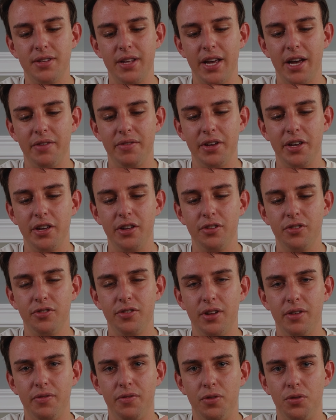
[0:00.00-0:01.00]
They have a hinge
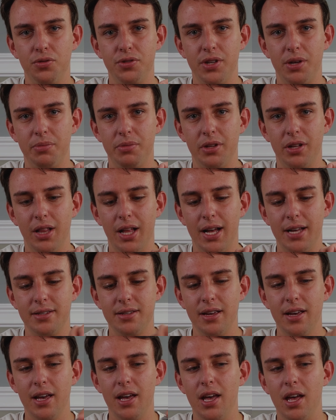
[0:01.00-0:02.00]
that folds up the
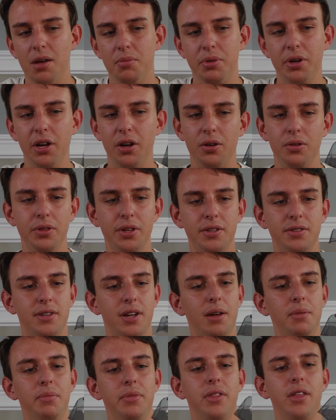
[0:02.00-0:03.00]
glass. But no, this
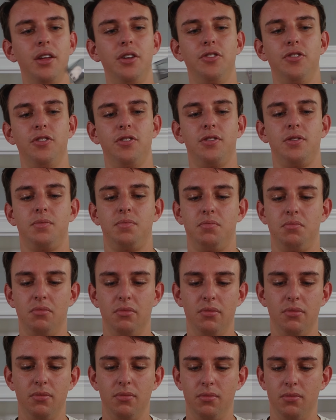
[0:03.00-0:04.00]
time they just
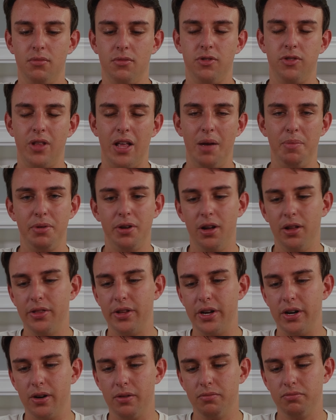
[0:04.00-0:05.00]
slap it on
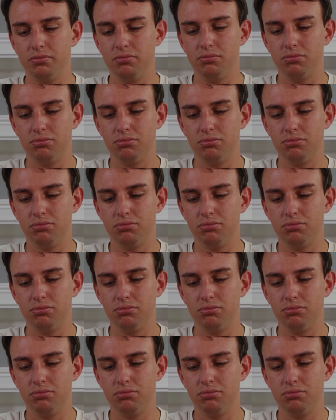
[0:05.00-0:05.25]
there.